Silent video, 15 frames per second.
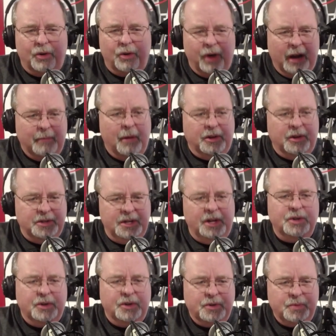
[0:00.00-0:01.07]
grand mal
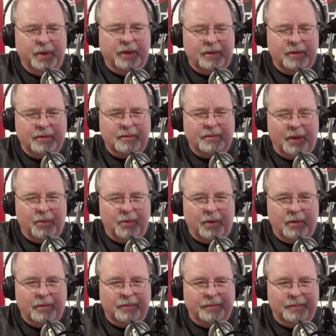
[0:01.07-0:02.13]
seizures, whether they
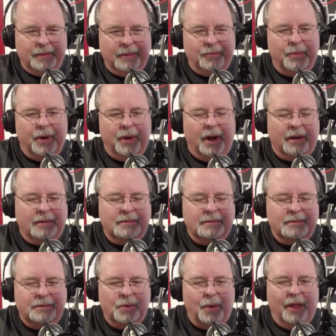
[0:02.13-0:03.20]
were, we were not
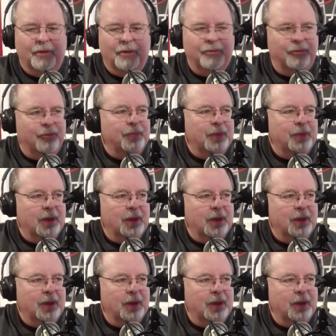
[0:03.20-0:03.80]
now, it sounds like you said